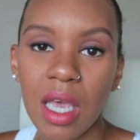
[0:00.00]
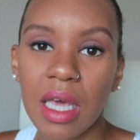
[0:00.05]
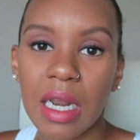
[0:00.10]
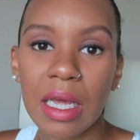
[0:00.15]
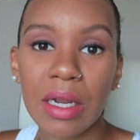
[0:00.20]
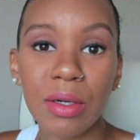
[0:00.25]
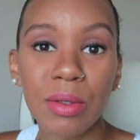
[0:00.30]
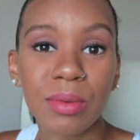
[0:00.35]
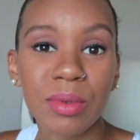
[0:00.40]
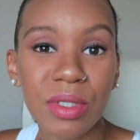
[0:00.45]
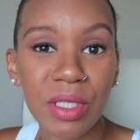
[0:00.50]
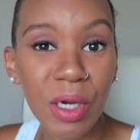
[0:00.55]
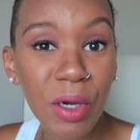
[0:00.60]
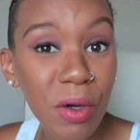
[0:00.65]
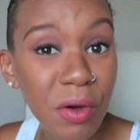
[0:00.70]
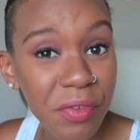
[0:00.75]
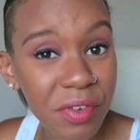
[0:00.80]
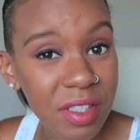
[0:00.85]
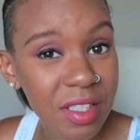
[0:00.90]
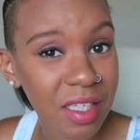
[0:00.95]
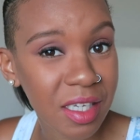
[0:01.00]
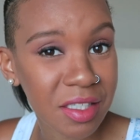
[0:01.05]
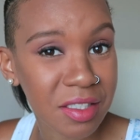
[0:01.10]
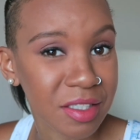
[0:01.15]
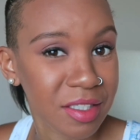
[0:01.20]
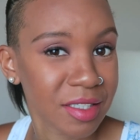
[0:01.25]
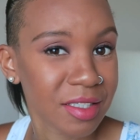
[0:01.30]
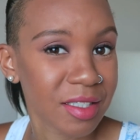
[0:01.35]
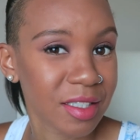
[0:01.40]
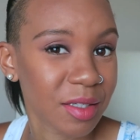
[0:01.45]
And I don't know if it
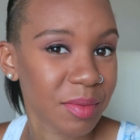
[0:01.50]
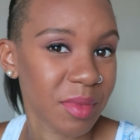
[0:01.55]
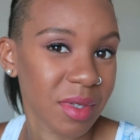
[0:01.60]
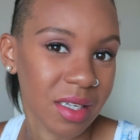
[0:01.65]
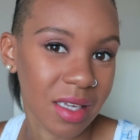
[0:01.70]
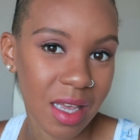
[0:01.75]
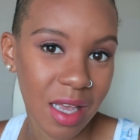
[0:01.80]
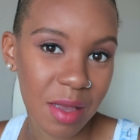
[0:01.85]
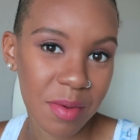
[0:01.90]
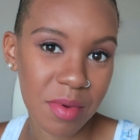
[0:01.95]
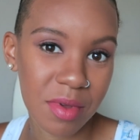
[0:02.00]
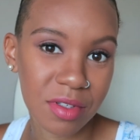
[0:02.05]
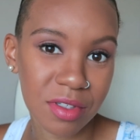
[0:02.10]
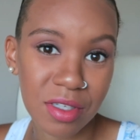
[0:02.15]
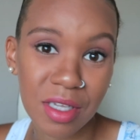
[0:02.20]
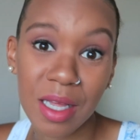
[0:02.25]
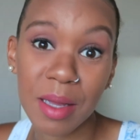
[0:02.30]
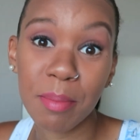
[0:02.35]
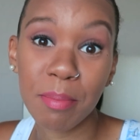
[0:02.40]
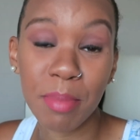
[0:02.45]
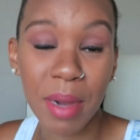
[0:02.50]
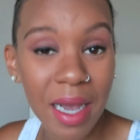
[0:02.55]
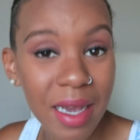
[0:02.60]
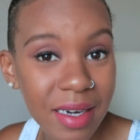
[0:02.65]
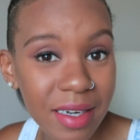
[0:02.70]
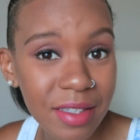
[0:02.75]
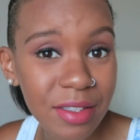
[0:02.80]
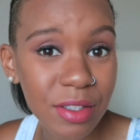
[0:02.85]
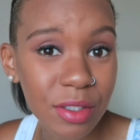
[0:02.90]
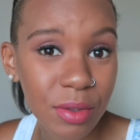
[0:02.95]
tastes good to me yet until I
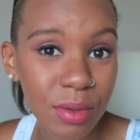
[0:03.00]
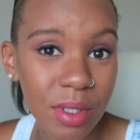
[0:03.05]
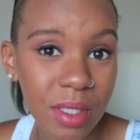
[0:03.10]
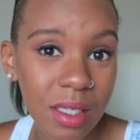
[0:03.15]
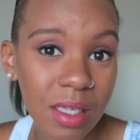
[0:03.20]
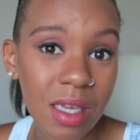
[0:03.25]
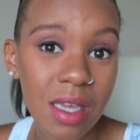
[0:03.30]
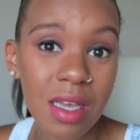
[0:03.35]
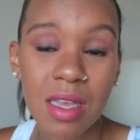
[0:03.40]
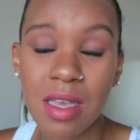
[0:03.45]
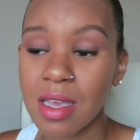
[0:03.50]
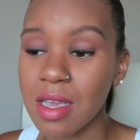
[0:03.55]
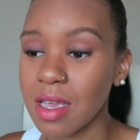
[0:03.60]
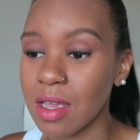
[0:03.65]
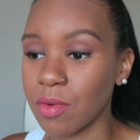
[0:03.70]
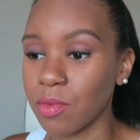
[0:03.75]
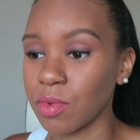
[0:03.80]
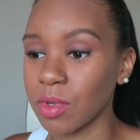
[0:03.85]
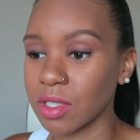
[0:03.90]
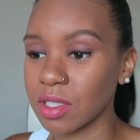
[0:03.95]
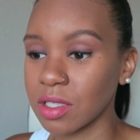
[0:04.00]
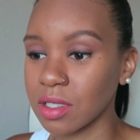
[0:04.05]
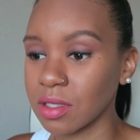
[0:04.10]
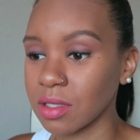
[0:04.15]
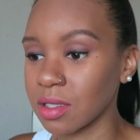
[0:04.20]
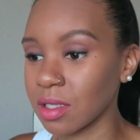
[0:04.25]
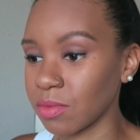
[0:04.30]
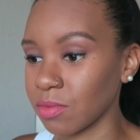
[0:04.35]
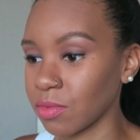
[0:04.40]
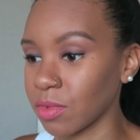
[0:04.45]
bite into it, which
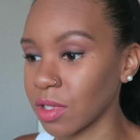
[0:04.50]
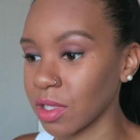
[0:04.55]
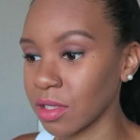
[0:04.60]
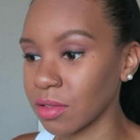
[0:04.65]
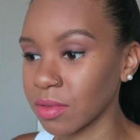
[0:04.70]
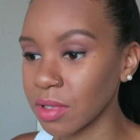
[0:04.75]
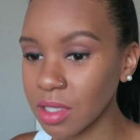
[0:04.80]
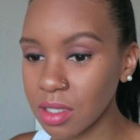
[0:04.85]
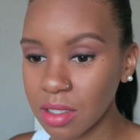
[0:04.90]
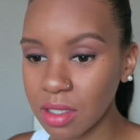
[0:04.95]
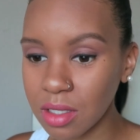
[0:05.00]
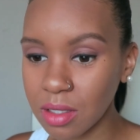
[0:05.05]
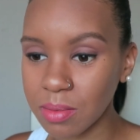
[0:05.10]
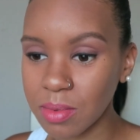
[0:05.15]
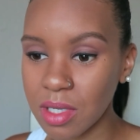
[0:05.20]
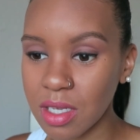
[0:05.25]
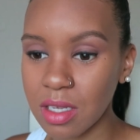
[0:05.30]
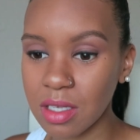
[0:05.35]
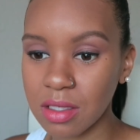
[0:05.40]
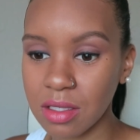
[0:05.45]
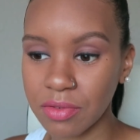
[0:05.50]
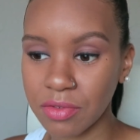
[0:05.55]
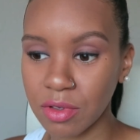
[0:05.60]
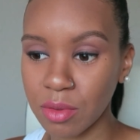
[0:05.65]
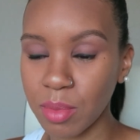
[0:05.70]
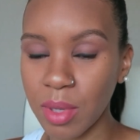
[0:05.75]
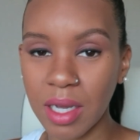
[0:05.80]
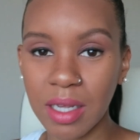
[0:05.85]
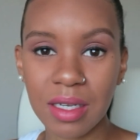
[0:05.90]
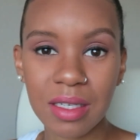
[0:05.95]
is really risky, because if
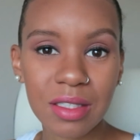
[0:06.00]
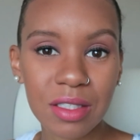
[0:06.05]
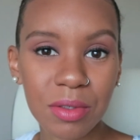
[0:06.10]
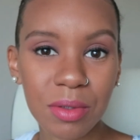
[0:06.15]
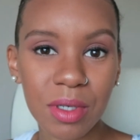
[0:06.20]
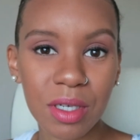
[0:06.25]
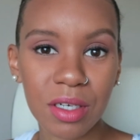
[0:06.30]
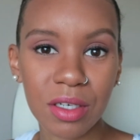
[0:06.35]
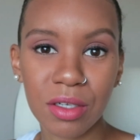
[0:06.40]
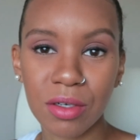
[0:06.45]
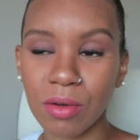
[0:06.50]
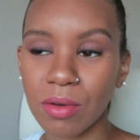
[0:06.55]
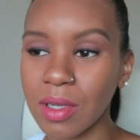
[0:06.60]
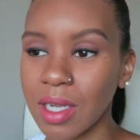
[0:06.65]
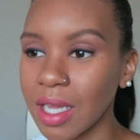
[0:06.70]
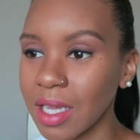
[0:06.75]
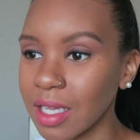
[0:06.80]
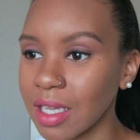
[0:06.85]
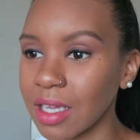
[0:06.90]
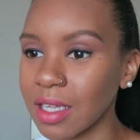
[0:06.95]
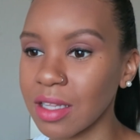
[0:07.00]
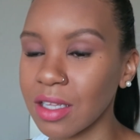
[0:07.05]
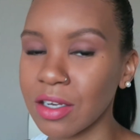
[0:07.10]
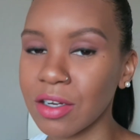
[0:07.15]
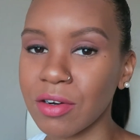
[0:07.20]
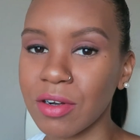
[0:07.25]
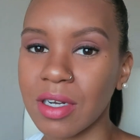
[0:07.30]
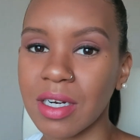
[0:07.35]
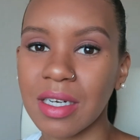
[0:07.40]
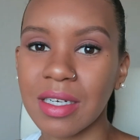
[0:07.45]
you bite into it and you don't like it,
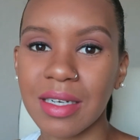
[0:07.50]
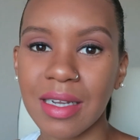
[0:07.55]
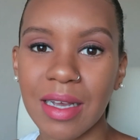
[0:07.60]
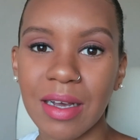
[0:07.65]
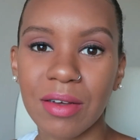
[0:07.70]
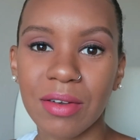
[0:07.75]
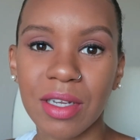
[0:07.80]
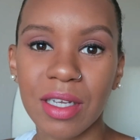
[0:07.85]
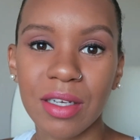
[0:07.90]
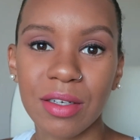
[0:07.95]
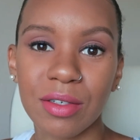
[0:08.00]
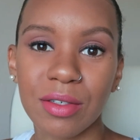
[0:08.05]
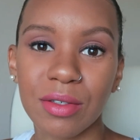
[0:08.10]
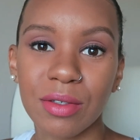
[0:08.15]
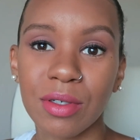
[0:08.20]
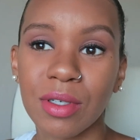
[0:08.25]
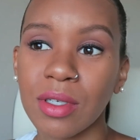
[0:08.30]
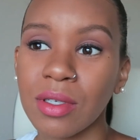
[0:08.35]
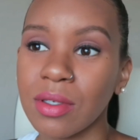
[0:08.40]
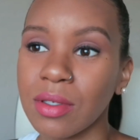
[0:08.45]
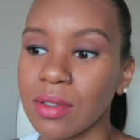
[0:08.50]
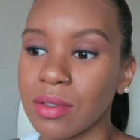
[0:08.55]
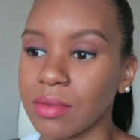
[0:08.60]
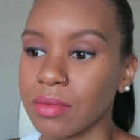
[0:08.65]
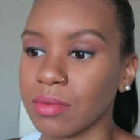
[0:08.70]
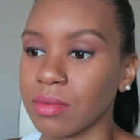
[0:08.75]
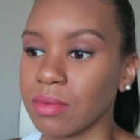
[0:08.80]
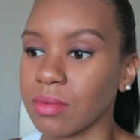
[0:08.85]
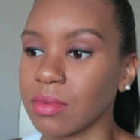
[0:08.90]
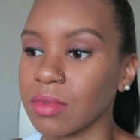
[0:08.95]
then you're on a downward
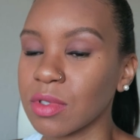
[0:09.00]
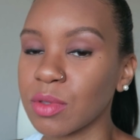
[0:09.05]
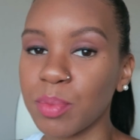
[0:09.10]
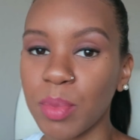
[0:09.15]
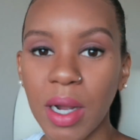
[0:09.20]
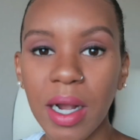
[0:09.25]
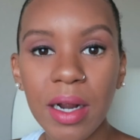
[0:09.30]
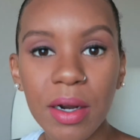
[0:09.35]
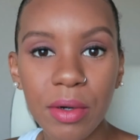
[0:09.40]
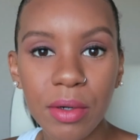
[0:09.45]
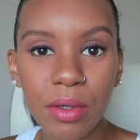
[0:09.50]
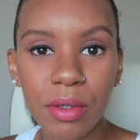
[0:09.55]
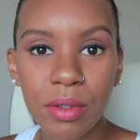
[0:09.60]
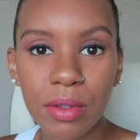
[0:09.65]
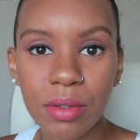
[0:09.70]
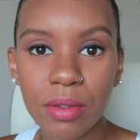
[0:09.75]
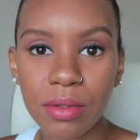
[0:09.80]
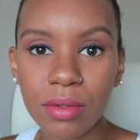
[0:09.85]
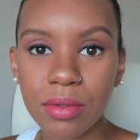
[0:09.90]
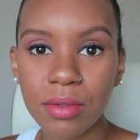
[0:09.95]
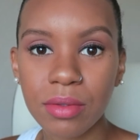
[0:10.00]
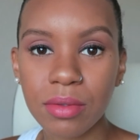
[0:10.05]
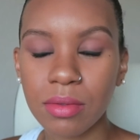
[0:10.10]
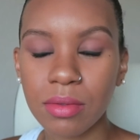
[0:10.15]
spiral